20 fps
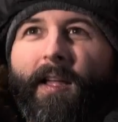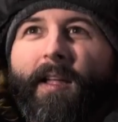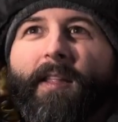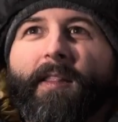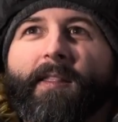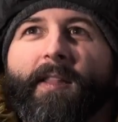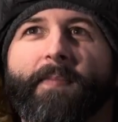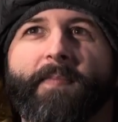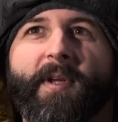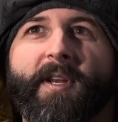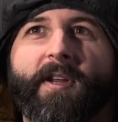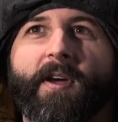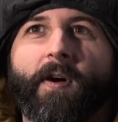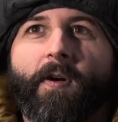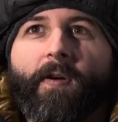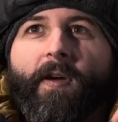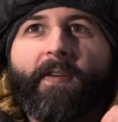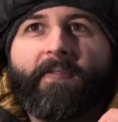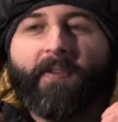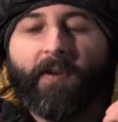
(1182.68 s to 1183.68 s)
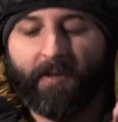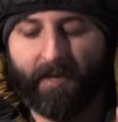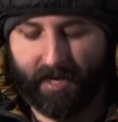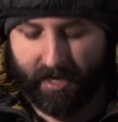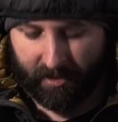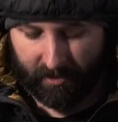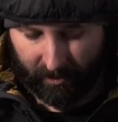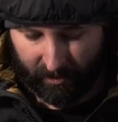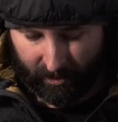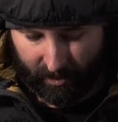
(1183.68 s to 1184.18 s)
Let me know if you're
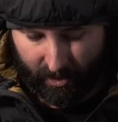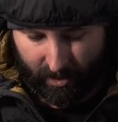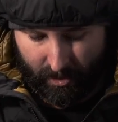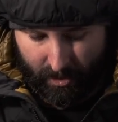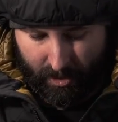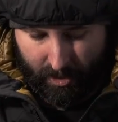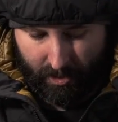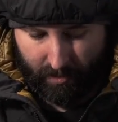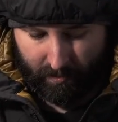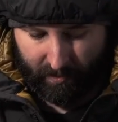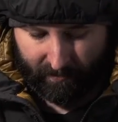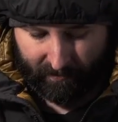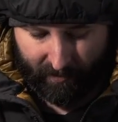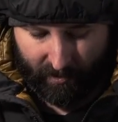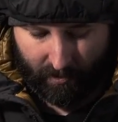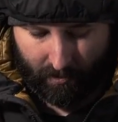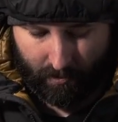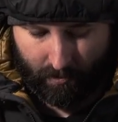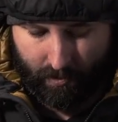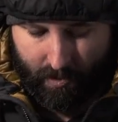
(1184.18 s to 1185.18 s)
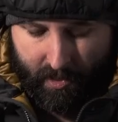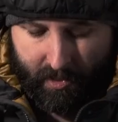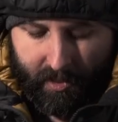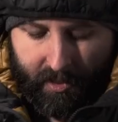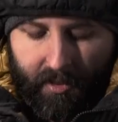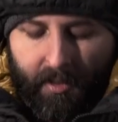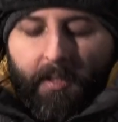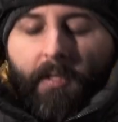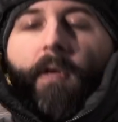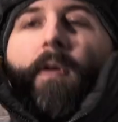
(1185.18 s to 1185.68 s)
interested in a review on this